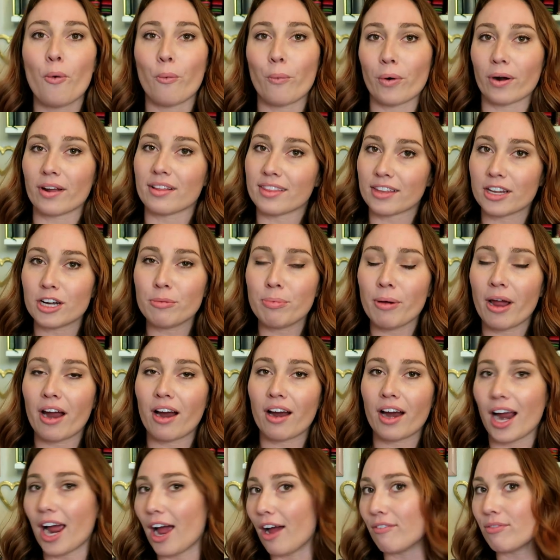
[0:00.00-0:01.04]
were a little
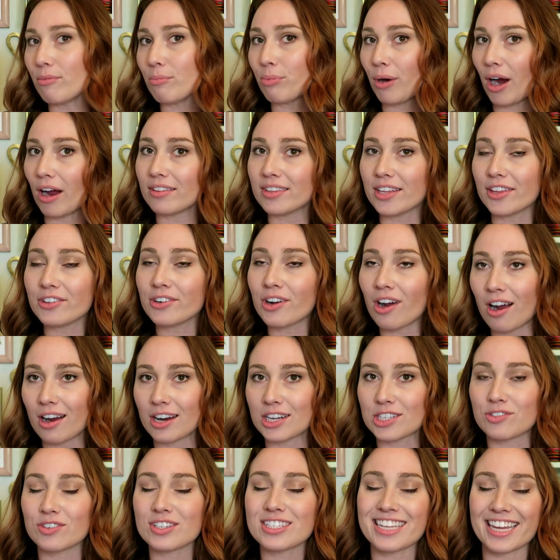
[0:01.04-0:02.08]
pair of brown leather
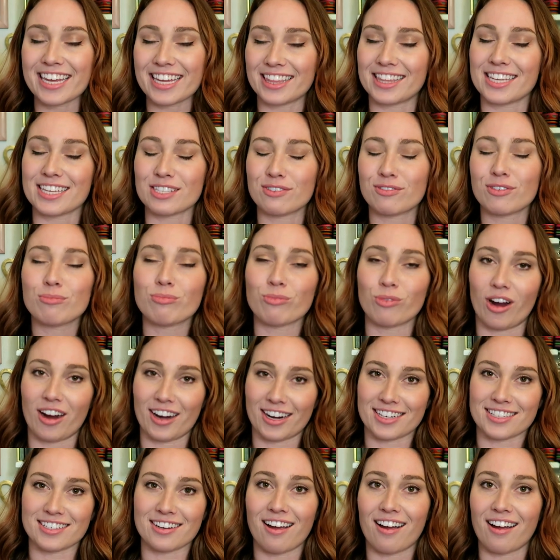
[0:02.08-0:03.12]
Oxfords like this from
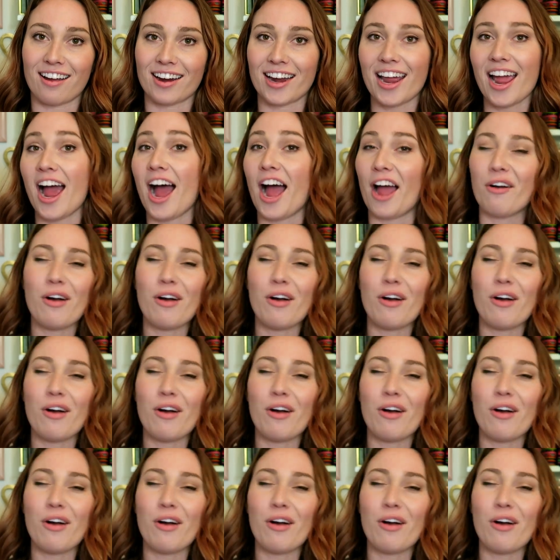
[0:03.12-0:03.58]
Rocket Dog.